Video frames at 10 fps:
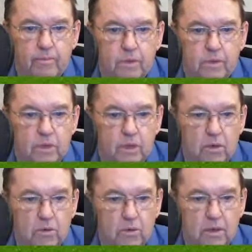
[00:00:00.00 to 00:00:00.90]

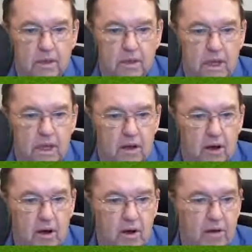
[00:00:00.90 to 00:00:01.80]
So they
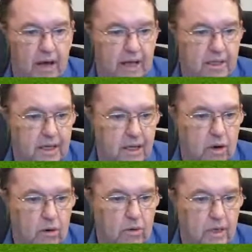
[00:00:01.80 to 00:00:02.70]
are actually
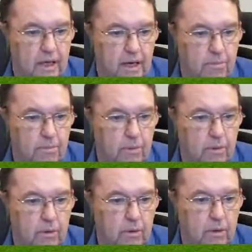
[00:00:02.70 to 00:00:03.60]
holding up
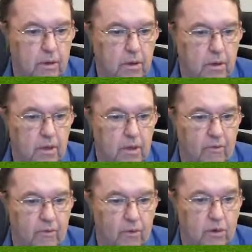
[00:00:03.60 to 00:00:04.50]

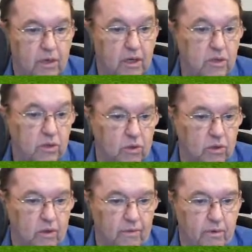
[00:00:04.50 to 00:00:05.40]
the fort,
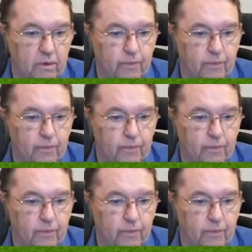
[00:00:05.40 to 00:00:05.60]
sort of,